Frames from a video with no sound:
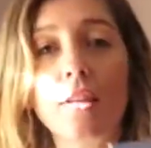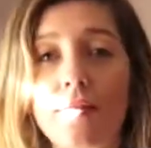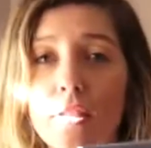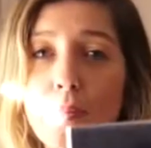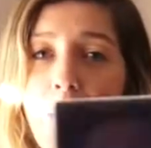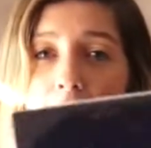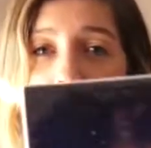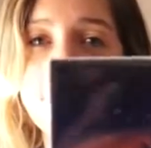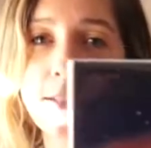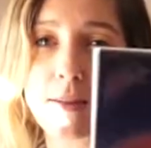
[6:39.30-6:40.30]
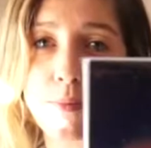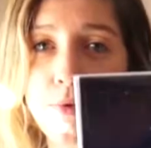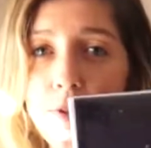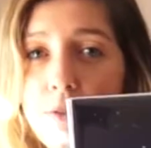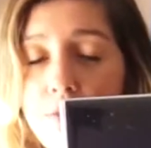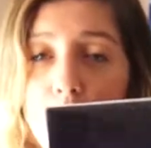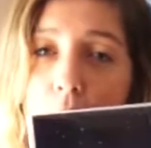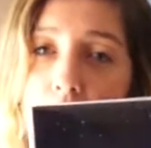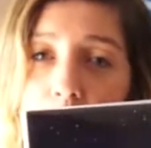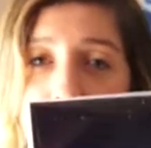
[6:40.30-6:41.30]
Stevens Pass in print
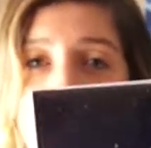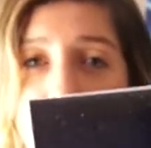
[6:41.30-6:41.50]
form,